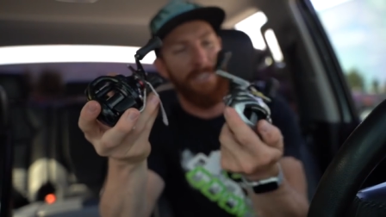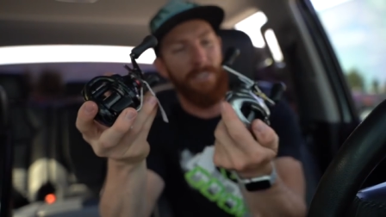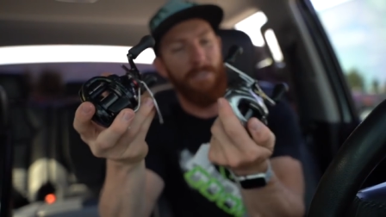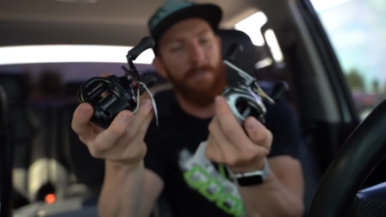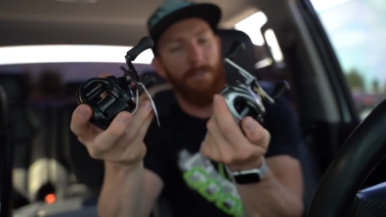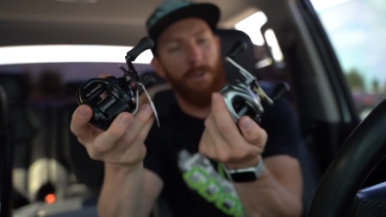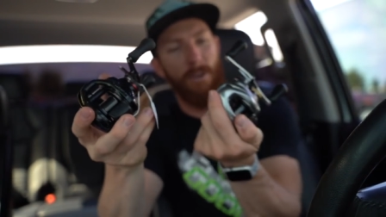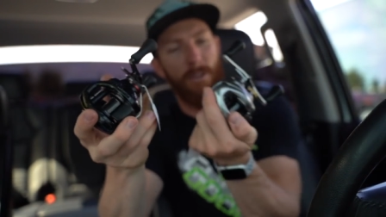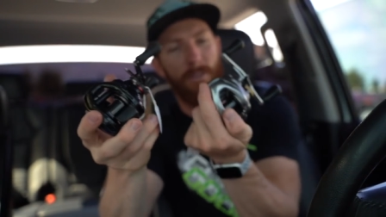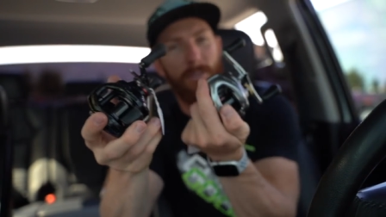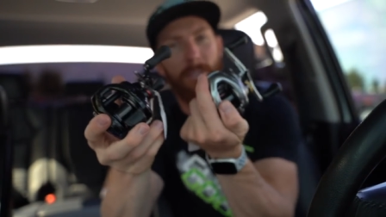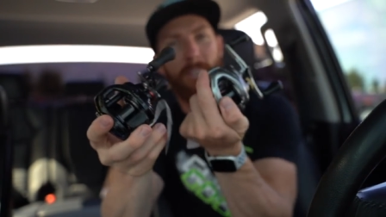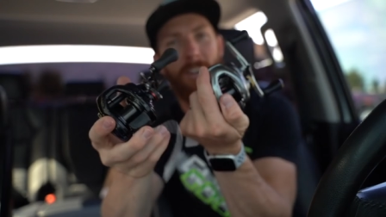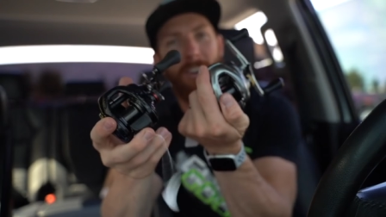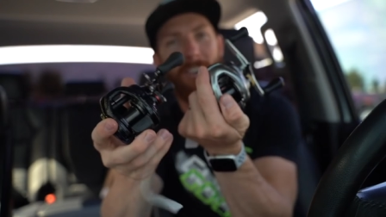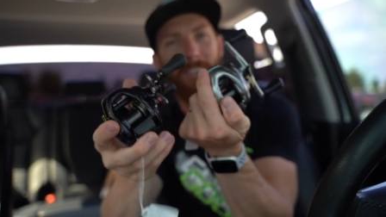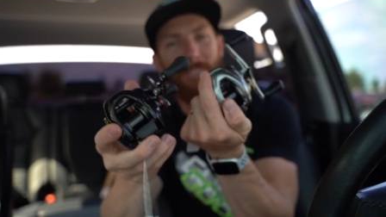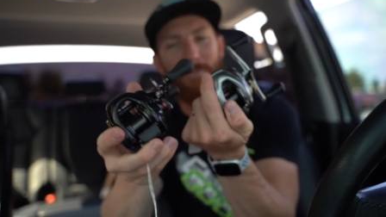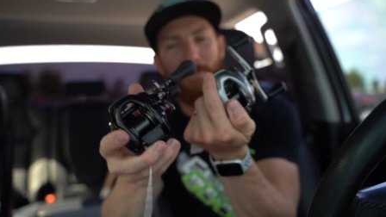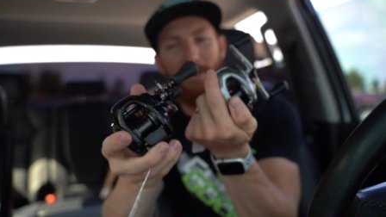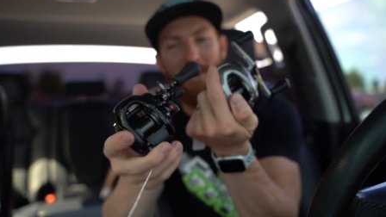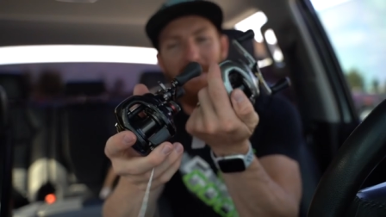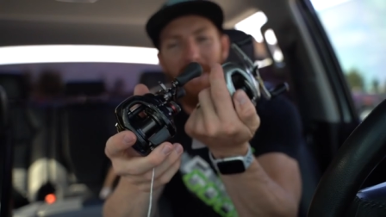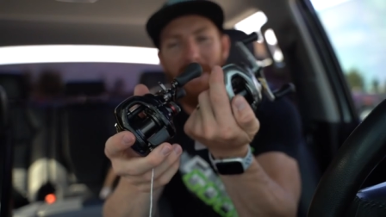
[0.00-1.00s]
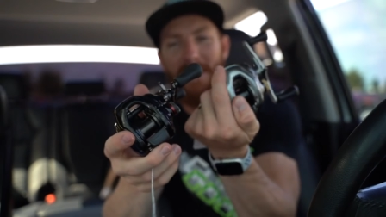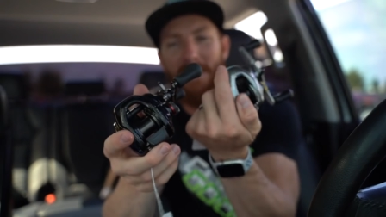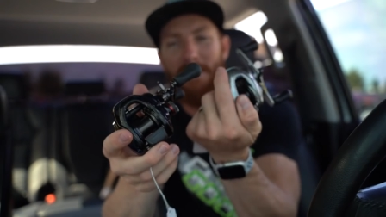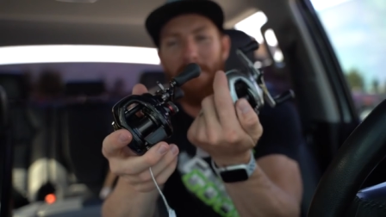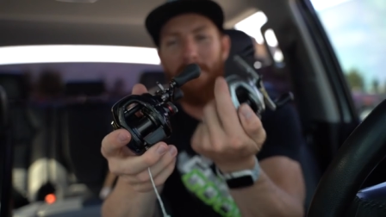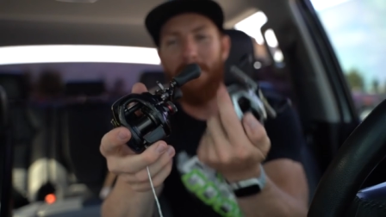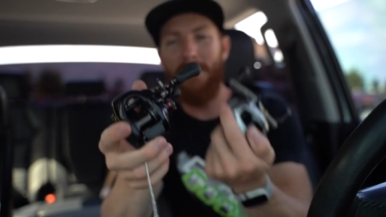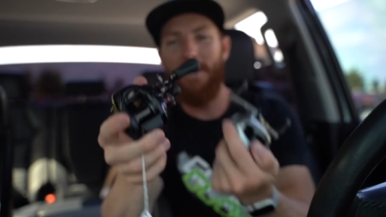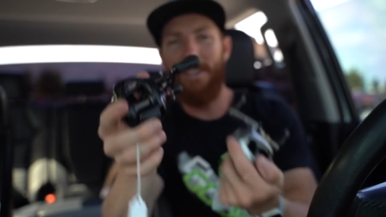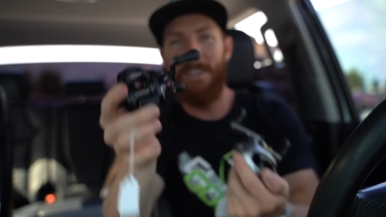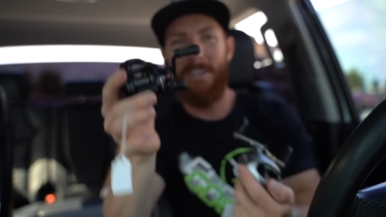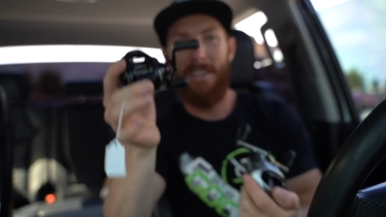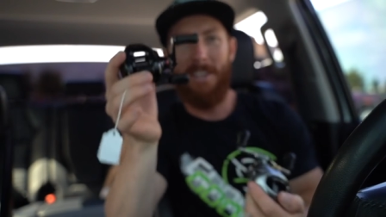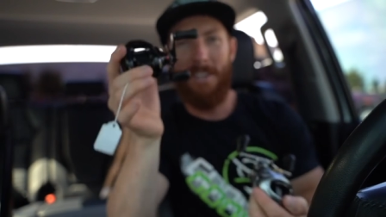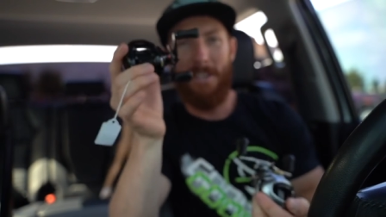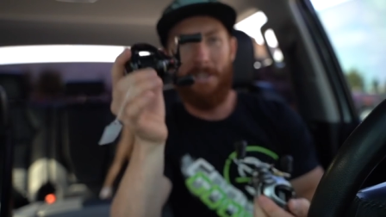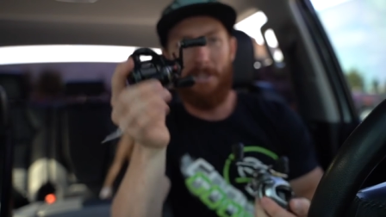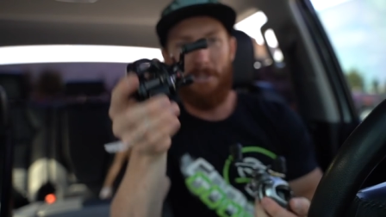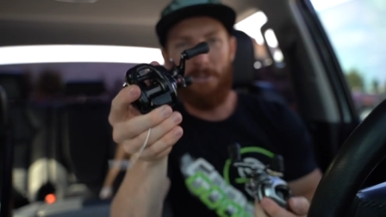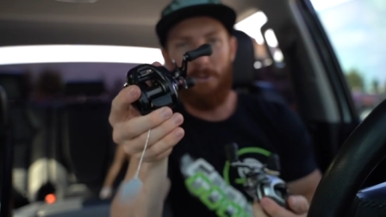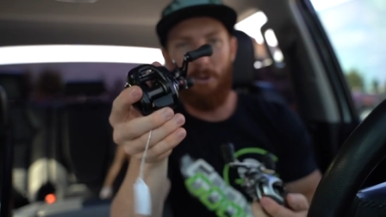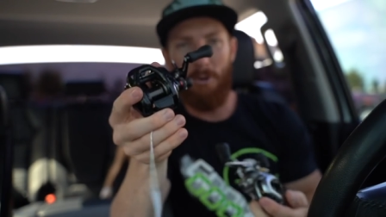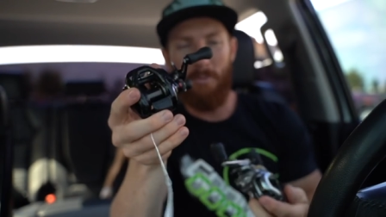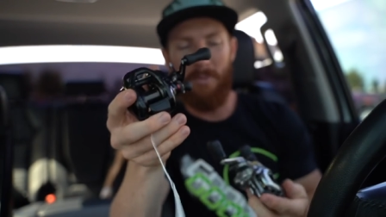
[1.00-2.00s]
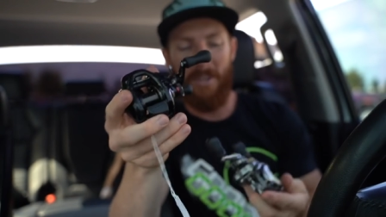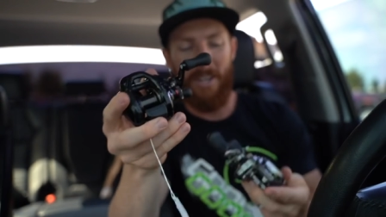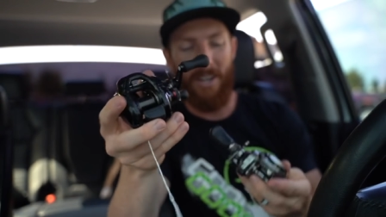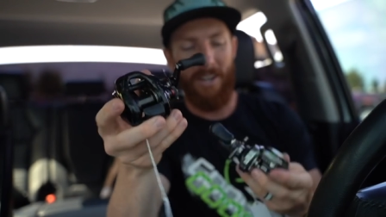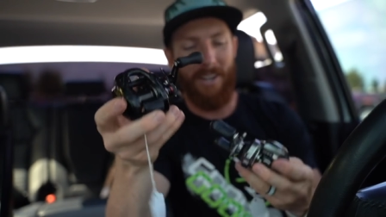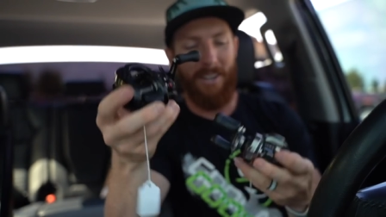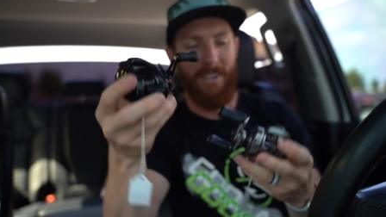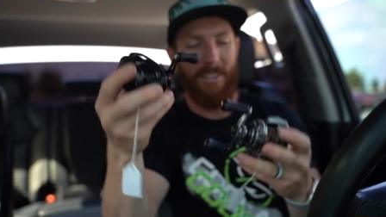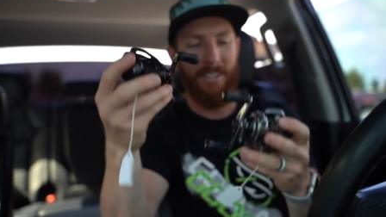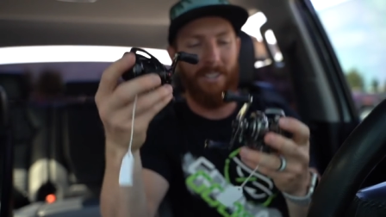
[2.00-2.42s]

Well, there, Metanium, Scorpion,